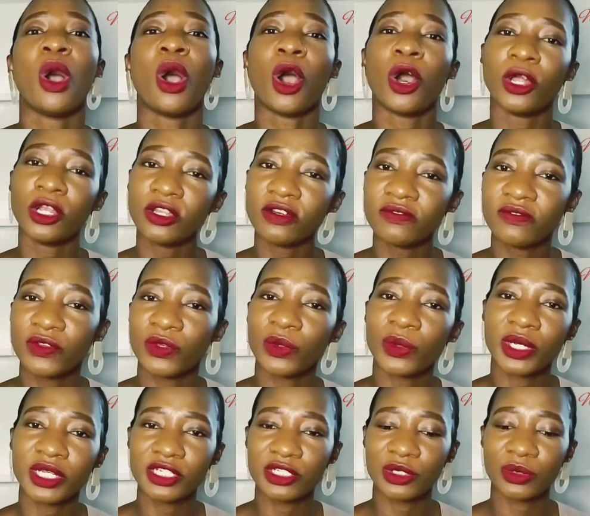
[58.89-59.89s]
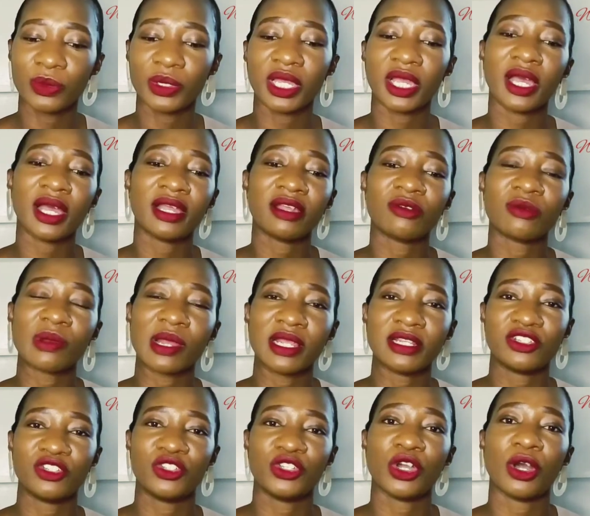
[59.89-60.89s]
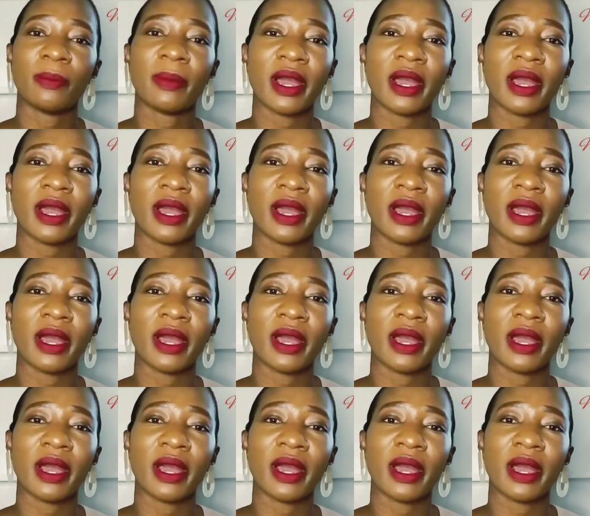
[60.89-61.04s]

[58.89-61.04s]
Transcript: all of you are doing a great job